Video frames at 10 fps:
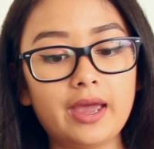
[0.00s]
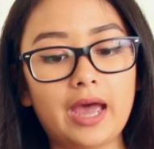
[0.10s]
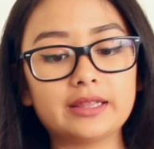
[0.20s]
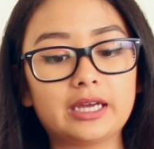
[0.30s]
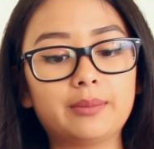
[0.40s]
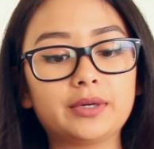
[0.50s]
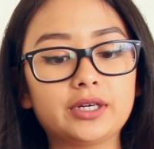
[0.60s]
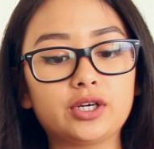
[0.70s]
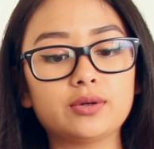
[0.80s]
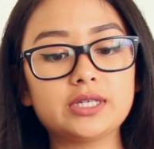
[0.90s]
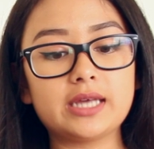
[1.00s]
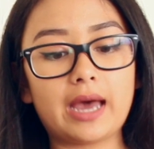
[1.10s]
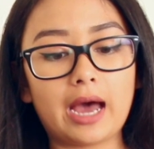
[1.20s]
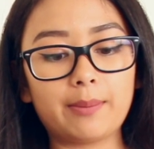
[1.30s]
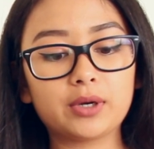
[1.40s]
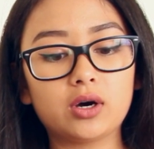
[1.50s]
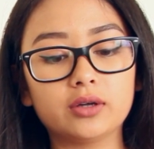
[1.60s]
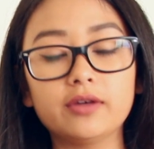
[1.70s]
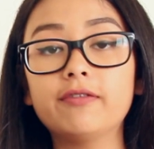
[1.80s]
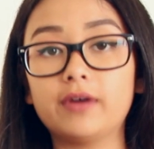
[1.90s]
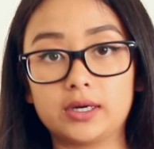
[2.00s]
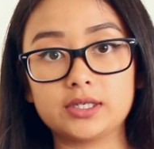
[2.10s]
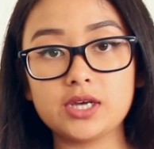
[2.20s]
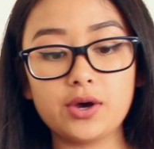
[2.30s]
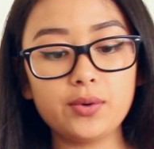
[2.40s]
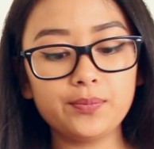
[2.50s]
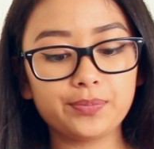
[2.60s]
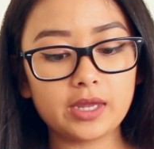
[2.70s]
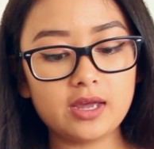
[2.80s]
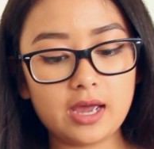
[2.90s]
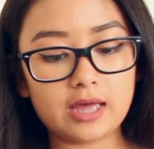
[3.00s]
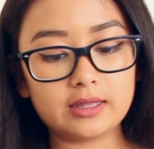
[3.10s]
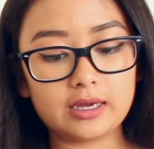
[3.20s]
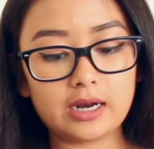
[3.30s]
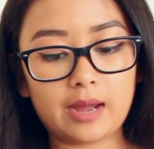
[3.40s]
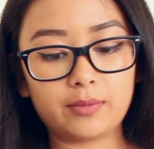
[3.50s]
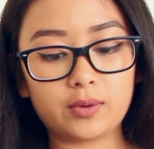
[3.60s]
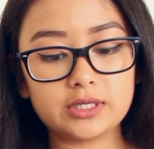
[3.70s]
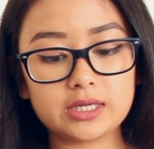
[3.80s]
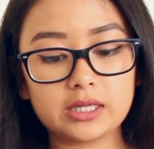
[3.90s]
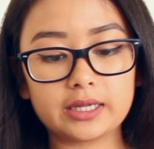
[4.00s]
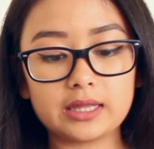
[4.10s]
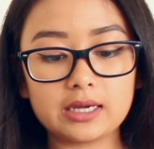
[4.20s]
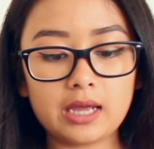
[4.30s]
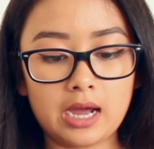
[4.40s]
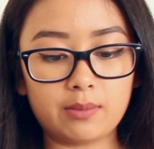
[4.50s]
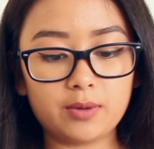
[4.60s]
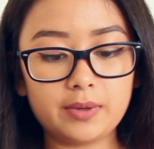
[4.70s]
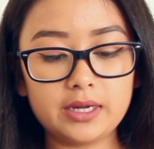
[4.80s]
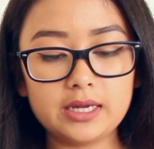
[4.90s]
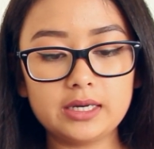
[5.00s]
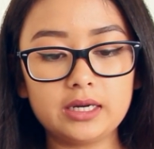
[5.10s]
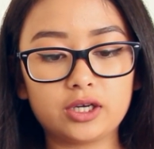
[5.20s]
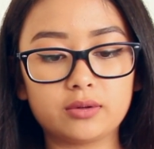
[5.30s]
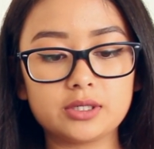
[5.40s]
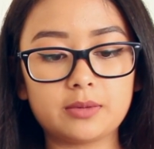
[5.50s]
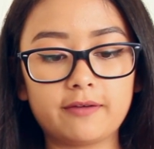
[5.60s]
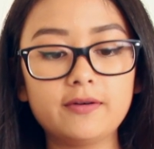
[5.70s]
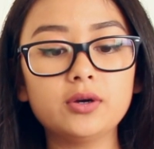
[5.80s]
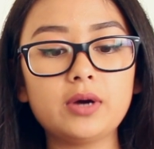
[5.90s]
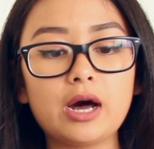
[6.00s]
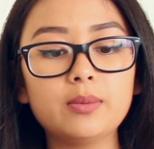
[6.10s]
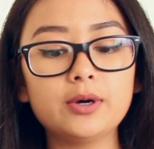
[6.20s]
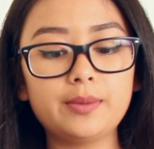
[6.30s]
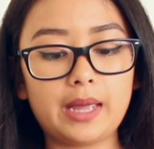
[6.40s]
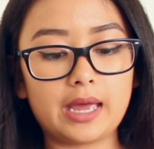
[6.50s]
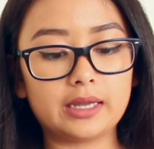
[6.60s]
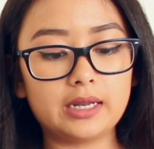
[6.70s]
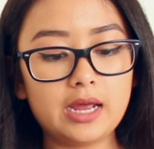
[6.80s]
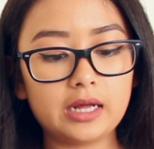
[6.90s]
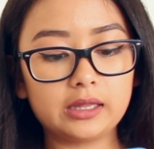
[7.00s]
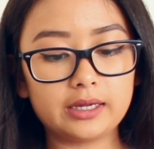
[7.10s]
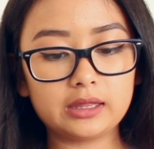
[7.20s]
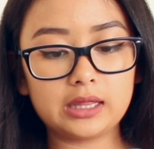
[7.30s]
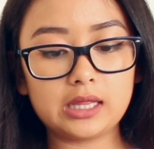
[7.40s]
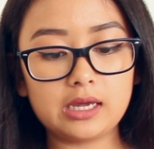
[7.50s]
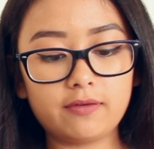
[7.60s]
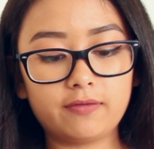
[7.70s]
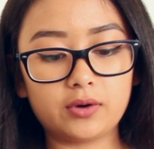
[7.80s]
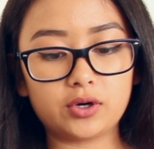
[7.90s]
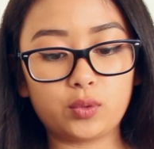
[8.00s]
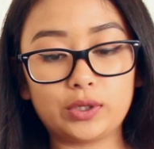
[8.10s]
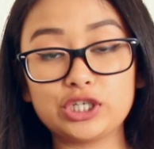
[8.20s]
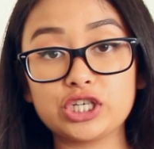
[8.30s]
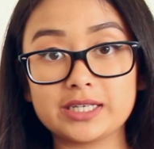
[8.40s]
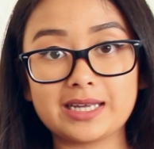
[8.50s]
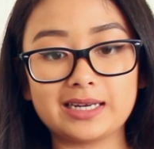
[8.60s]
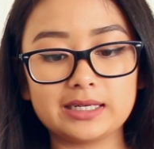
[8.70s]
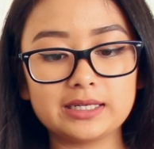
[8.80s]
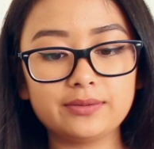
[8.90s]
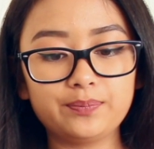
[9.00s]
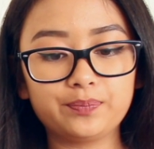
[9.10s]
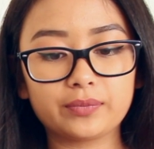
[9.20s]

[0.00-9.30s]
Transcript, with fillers: and then I'm gonna go to the app called Phonto, and then I'm going to click the camera button and go to my photo album and click the photo we just edited.